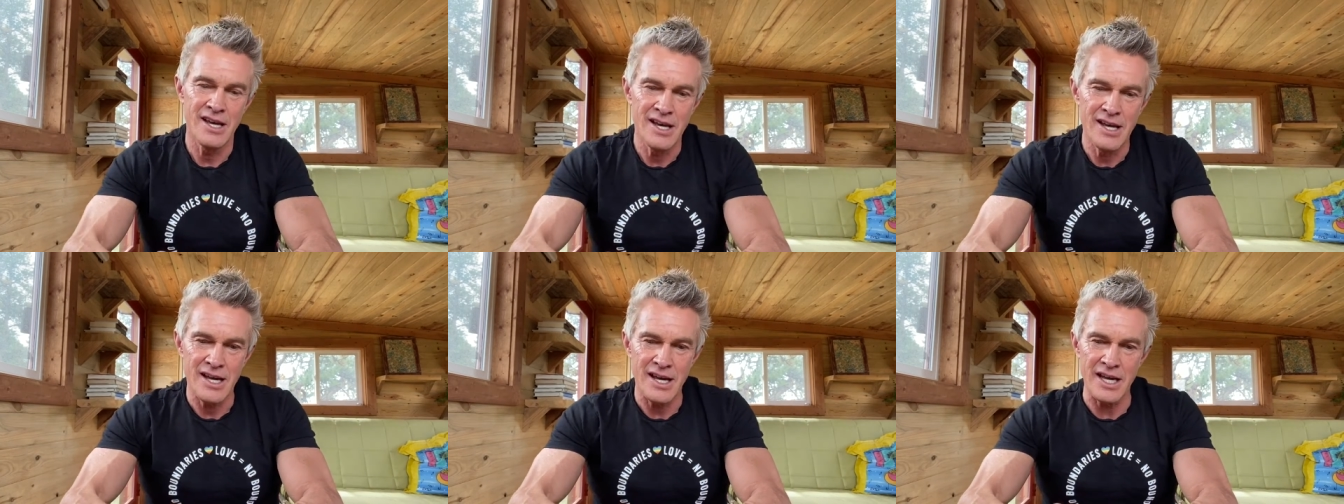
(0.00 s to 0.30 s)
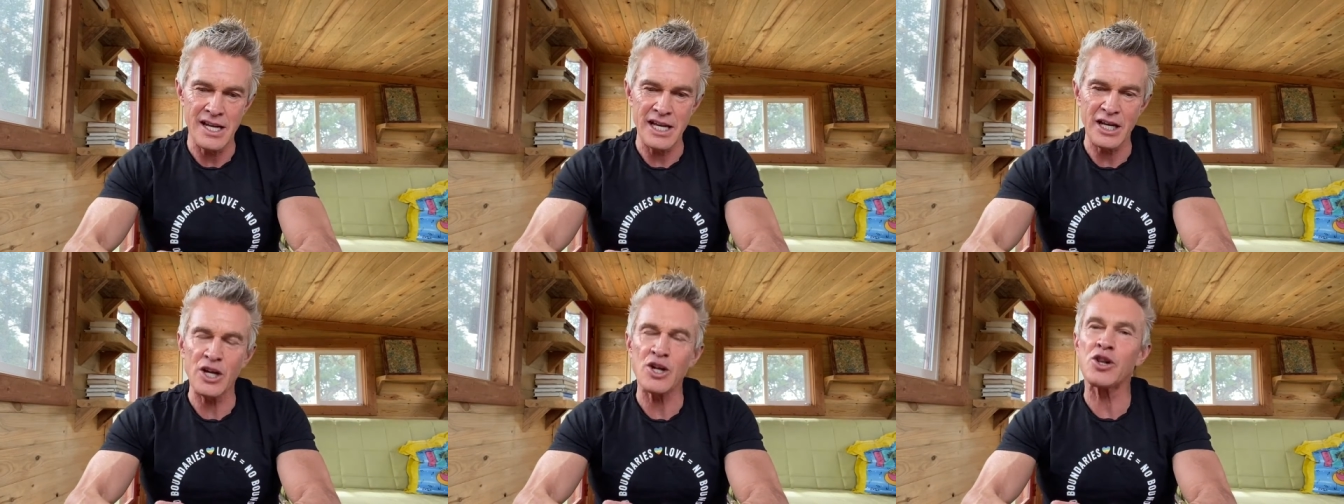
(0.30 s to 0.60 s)

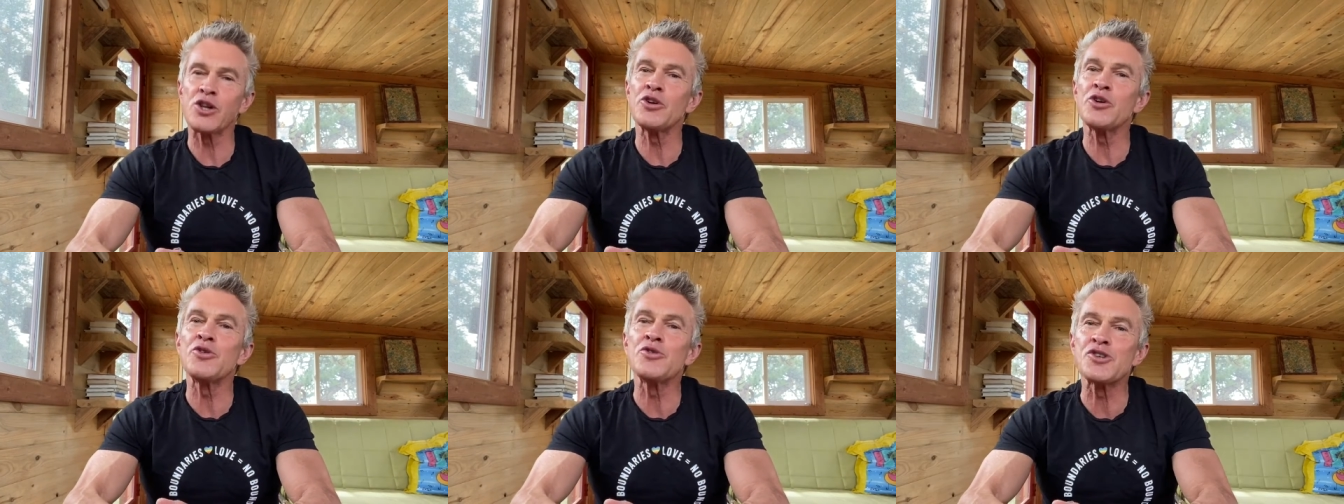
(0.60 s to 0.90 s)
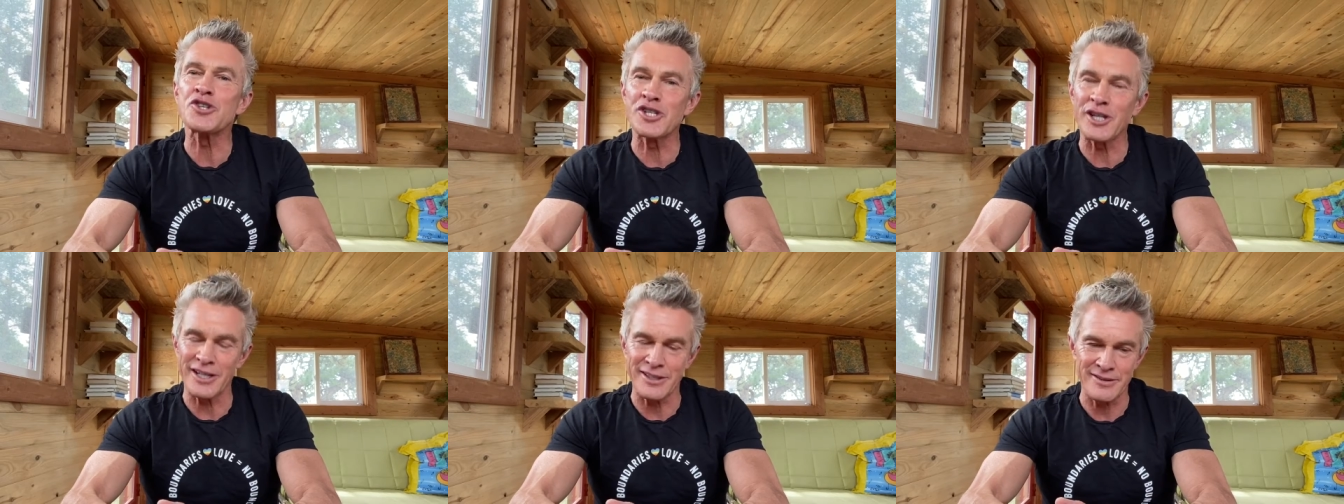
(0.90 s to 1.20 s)
and
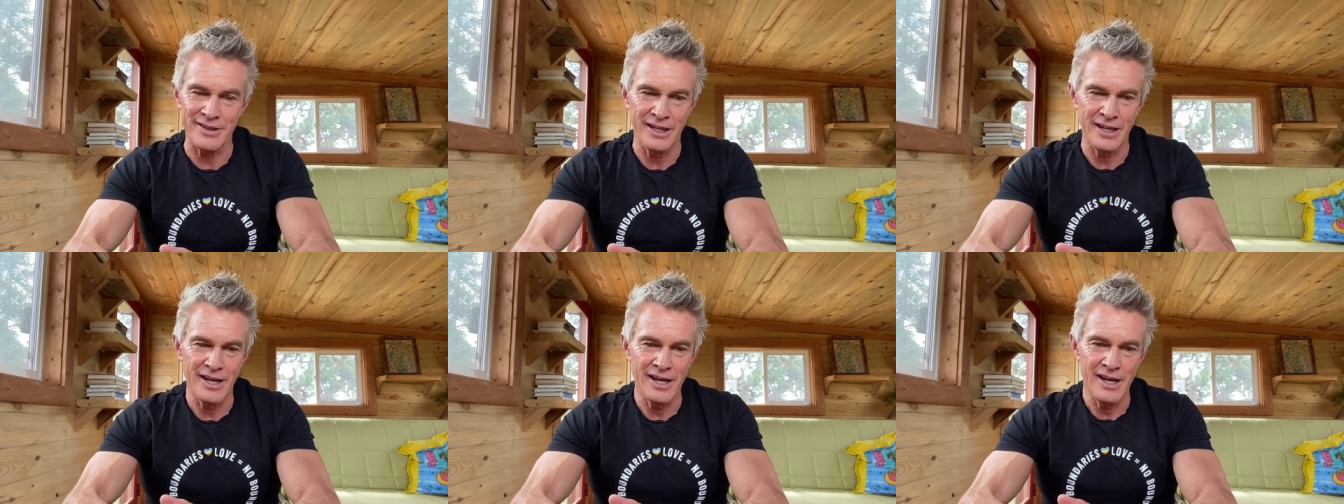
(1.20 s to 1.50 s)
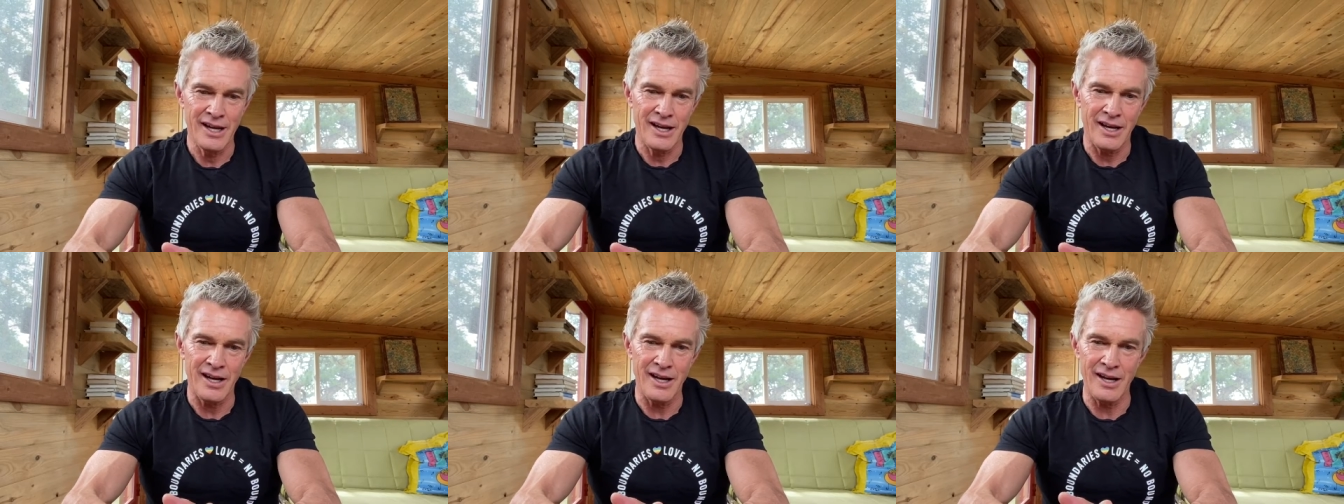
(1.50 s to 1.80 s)
inclusion,
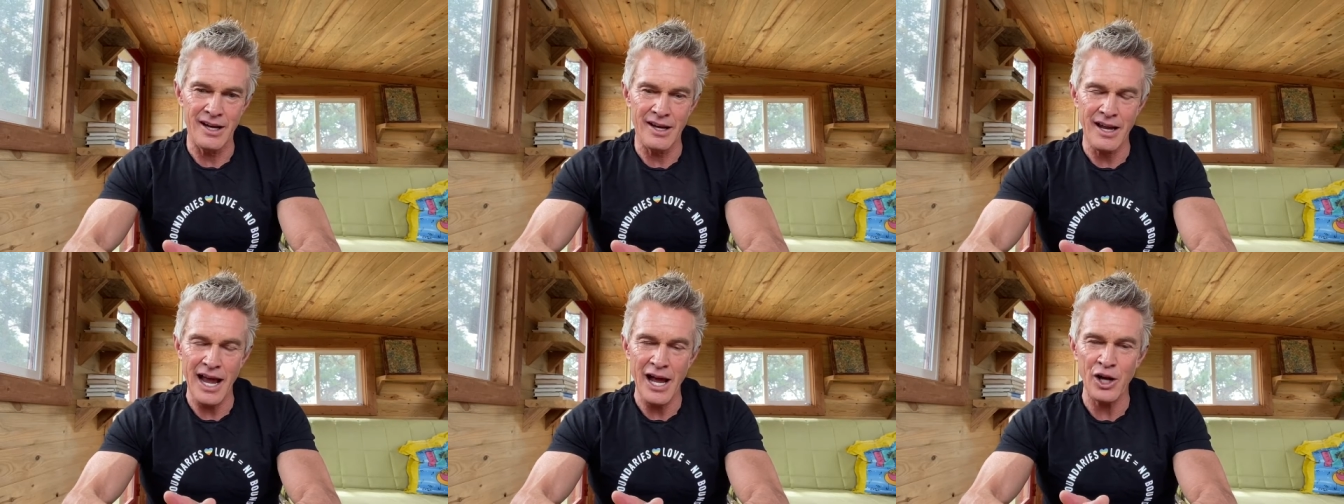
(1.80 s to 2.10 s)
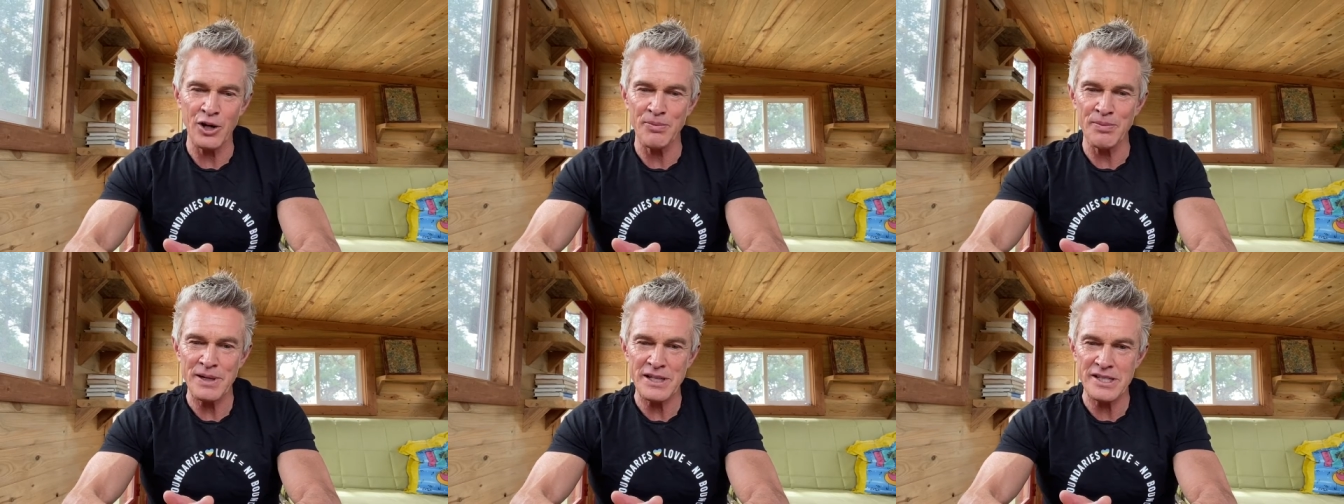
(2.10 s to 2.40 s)
and
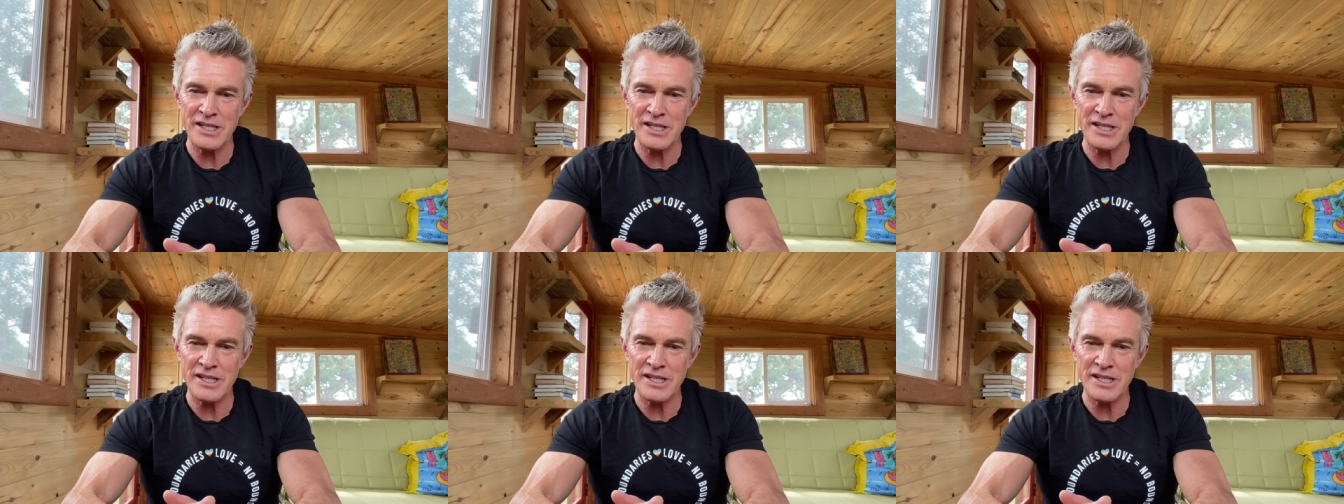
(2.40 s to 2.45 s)
helping